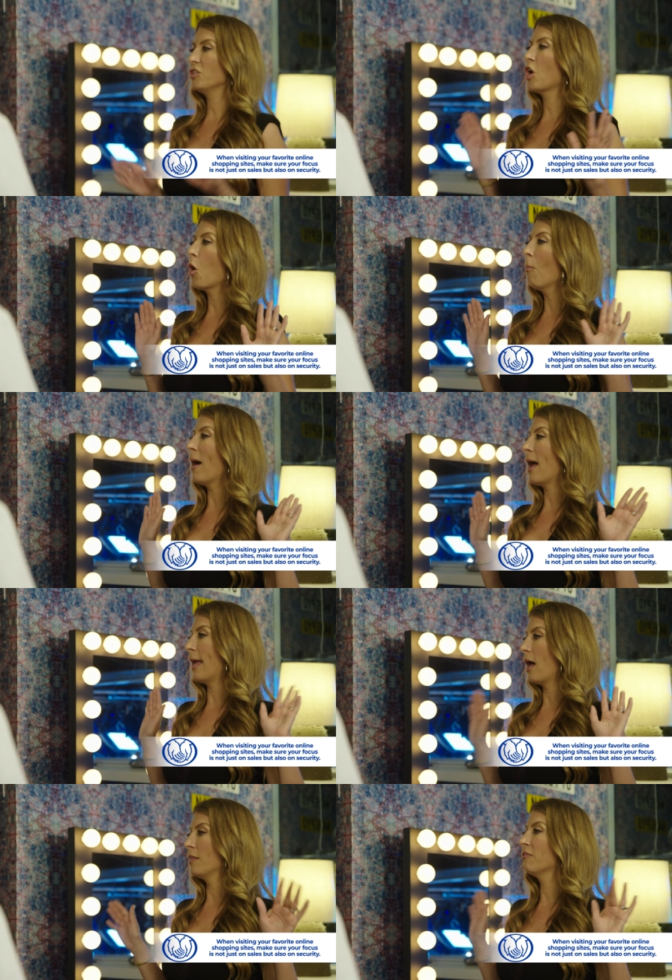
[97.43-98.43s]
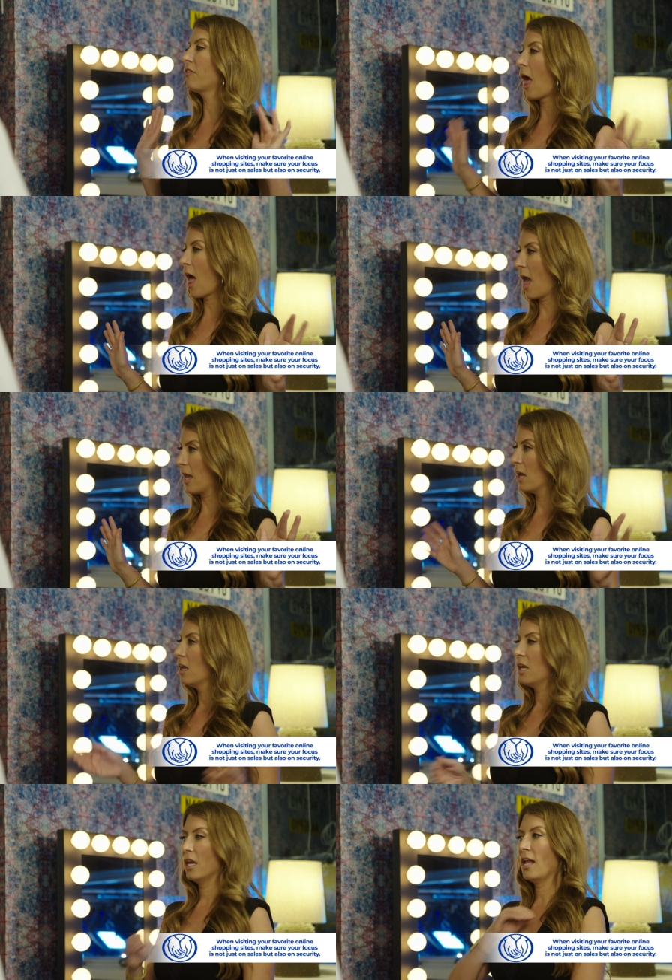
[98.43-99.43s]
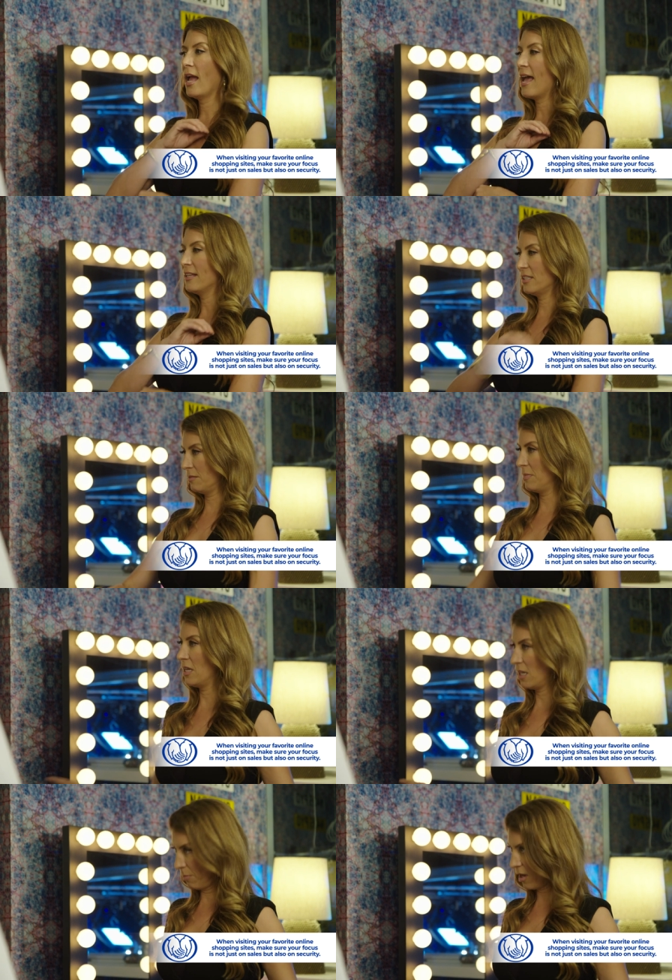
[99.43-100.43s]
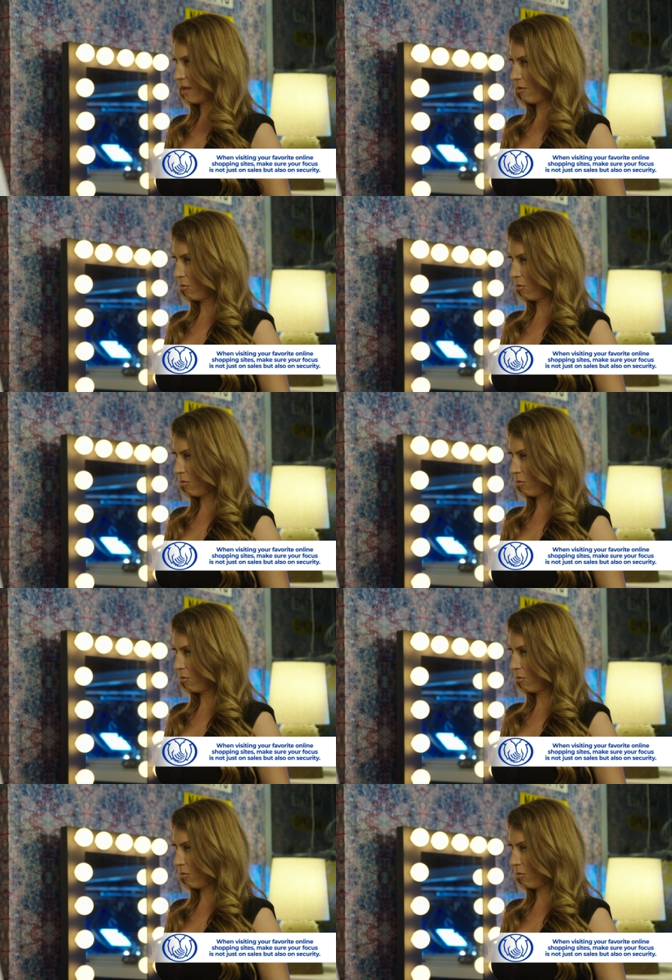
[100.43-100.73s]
So don't buy on the fly. It has to be a private